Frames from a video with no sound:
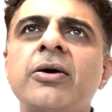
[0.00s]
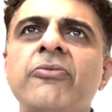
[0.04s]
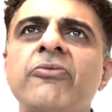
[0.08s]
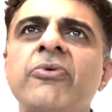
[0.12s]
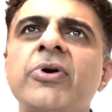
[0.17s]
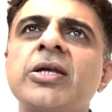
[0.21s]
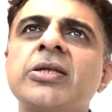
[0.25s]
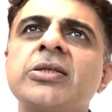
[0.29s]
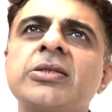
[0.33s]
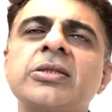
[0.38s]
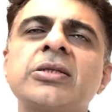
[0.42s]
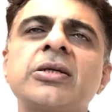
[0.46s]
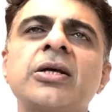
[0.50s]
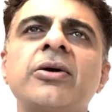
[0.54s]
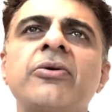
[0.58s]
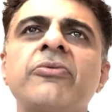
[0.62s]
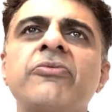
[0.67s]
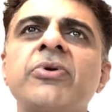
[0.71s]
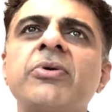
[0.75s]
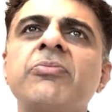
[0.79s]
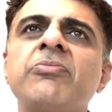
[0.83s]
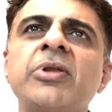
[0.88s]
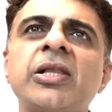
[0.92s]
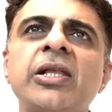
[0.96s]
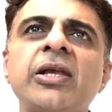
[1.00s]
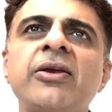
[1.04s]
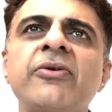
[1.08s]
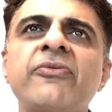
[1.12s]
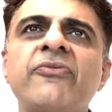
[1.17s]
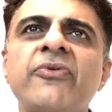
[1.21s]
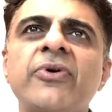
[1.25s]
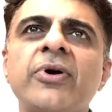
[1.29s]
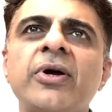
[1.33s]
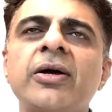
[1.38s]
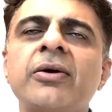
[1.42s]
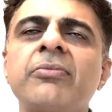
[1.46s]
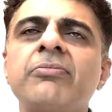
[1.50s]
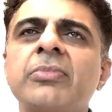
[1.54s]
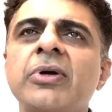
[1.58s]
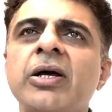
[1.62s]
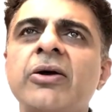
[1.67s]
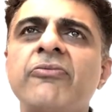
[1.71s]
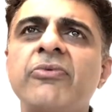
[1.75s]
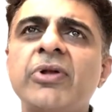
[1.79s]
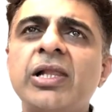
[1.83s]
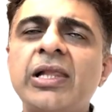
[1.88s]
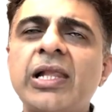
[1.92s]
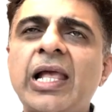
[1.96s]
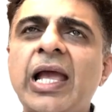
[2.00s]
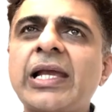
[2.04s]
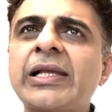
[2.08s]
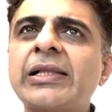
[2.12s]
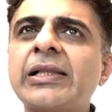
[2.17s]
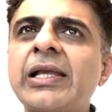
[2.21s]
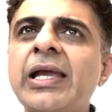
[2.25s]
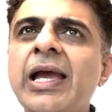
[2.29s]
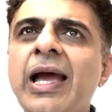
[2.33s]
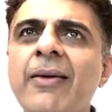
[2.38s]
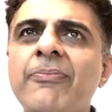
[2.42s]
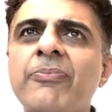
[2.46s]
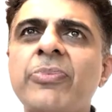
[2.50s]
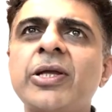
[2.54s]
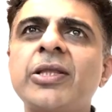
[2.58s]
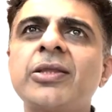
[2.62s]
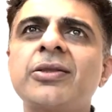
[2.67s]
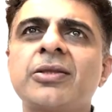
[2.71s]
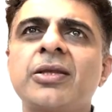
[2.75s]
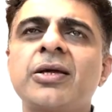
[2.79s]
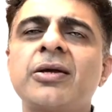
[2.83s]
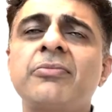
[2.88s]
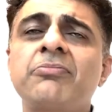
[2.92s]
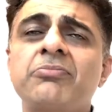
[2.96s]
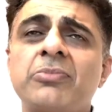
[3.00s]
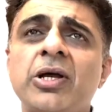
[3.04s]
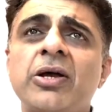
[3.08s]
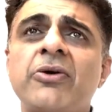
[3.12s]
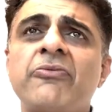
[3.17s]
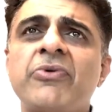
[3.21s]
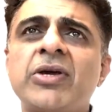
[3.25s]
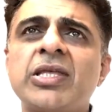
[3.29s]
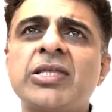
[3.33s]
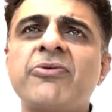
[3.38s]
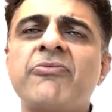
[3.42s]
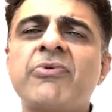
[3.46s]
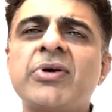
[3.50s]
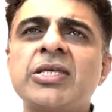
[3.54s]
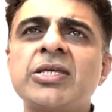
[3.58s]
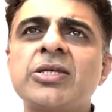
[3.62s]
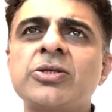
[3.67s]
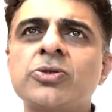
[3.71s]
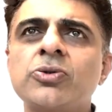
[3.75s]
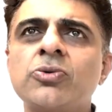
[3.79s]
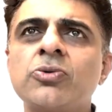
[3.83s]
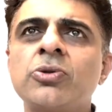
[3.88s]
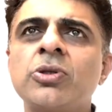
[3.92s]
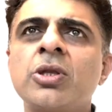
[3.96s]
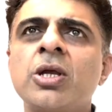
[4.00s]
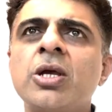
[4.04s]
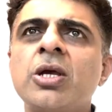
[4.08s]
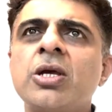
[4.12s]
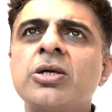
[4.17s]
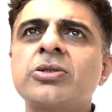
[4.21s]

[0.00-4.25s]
which we believe will likely happen very, very soon.